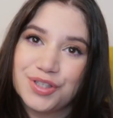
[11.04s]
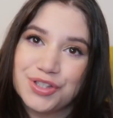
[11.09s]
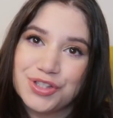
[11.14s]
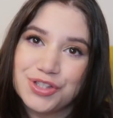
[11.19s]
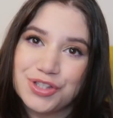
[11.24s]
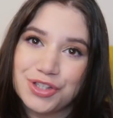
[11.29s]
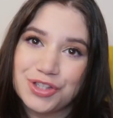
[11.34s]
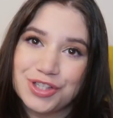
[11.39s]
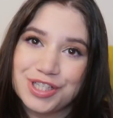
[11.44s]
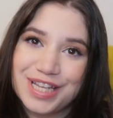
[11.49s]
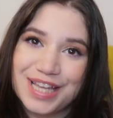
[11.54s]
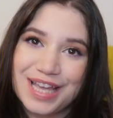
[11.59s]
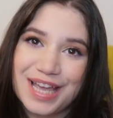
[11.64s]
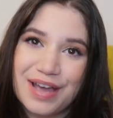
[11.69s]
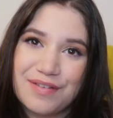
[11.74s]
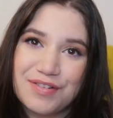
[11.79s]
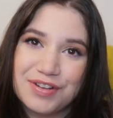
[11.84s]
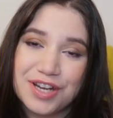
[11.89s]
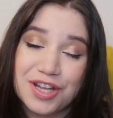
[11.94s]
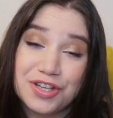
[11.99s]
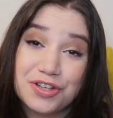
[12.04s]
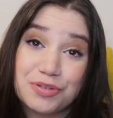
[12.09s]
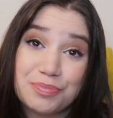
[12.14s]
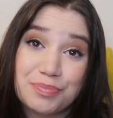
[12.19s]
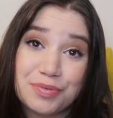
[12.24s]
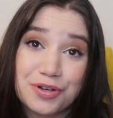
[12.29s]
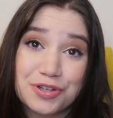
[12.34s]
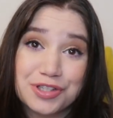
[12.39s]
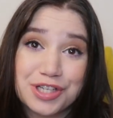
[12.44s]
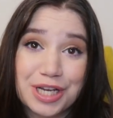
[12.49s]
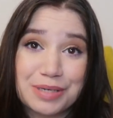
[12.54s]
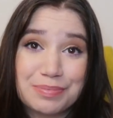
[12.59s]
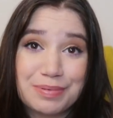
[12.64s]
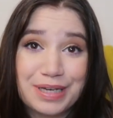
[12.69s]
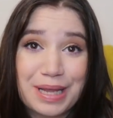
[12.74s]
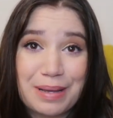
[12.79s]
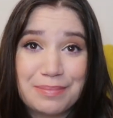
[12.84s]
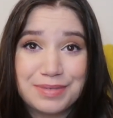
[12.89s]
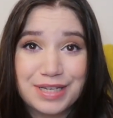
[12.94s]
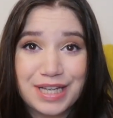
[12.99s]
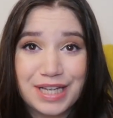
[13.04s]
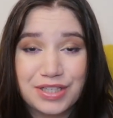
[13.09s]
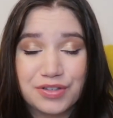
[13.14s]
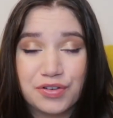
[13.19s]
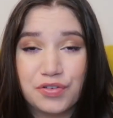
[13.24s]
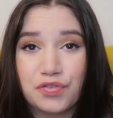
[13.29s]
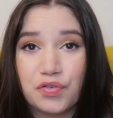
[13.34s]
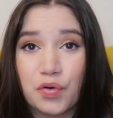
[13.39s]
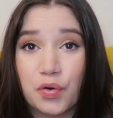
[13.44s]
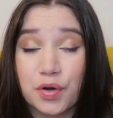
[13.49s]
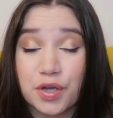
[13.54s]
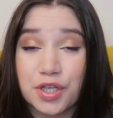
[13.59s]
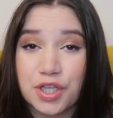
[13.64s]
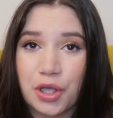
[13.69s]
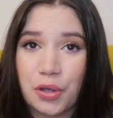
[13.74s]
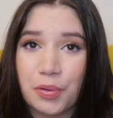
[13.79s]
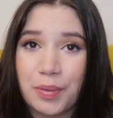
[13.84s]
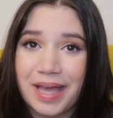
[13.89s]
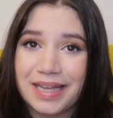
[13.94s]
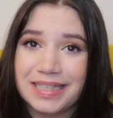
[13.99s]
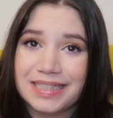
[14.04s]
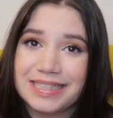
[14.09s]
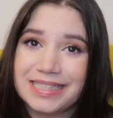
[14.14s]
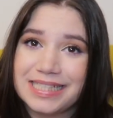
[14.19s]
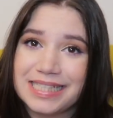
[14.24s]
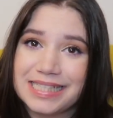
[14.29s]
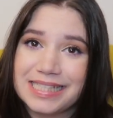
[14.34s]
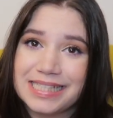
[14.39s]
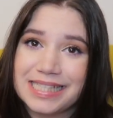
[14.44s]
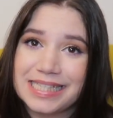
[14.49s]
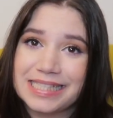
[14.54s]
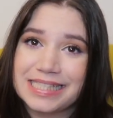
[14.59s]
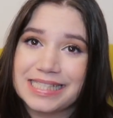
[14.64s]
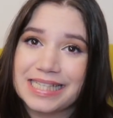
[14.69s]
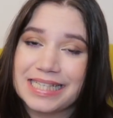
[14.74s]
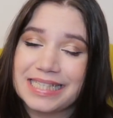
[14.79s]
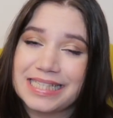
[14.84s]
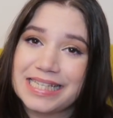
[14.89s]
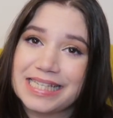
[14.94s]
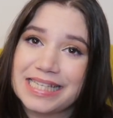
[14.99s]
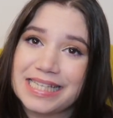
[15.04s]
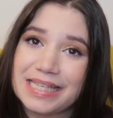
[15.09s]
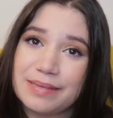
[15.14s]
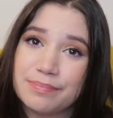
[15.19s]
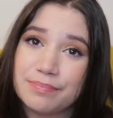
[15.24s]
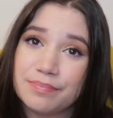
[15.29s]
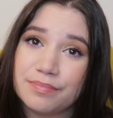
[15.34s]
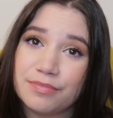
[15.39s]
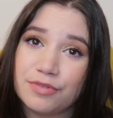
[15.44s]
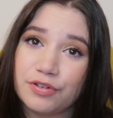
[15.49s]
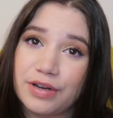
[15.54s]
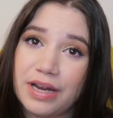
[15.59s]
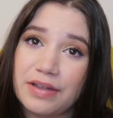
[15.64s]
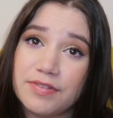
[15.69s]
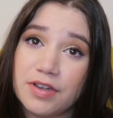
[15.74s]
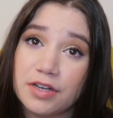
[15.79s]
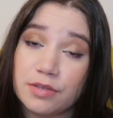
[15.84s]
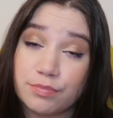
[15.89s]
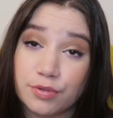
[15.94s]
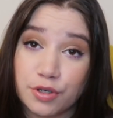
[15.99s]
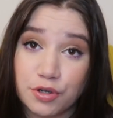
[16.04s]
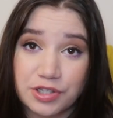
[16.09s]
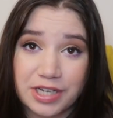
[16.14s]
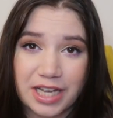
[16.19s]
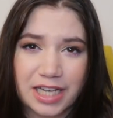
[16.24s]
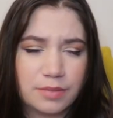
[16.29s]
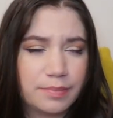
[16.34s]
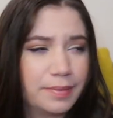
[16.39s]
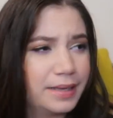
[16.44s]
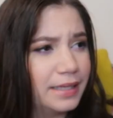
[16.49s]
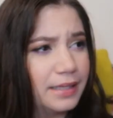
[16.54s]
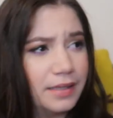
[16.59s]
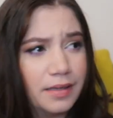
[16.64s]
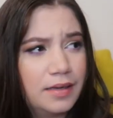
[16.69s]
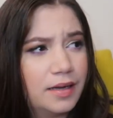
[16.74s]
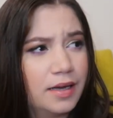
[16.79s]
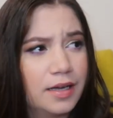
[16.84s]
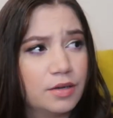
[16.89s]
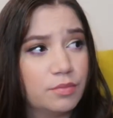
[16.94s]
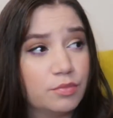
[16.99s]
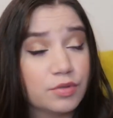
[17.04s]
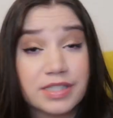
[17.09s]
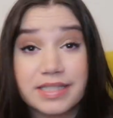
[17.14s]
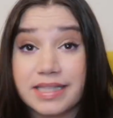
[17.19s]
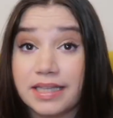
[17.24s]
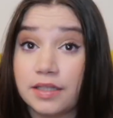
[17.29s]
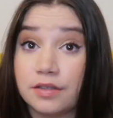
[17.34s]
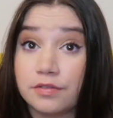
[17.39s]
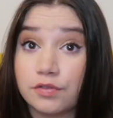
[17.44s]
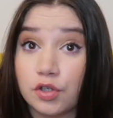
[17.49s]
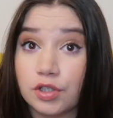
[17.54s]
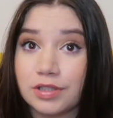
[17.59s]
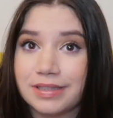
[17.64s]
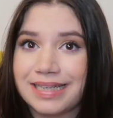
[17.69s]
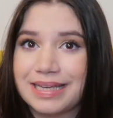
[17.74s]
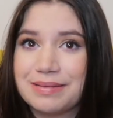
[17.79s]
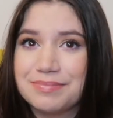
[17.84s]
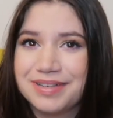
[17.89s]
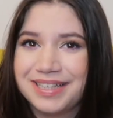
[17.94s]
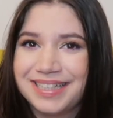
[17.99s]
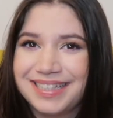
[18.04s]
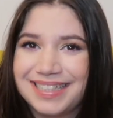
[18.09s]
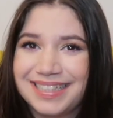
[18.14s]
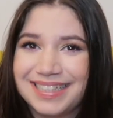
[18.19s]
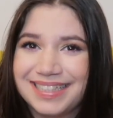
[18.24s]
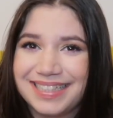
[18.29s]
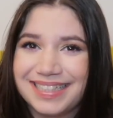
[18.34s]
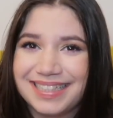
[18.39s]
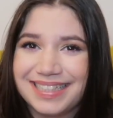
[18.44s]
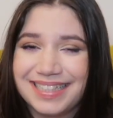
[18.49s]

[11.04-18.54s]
So today I have another project pen update for you, and this is the Graveyard Project Pen. I almost said the wrong name.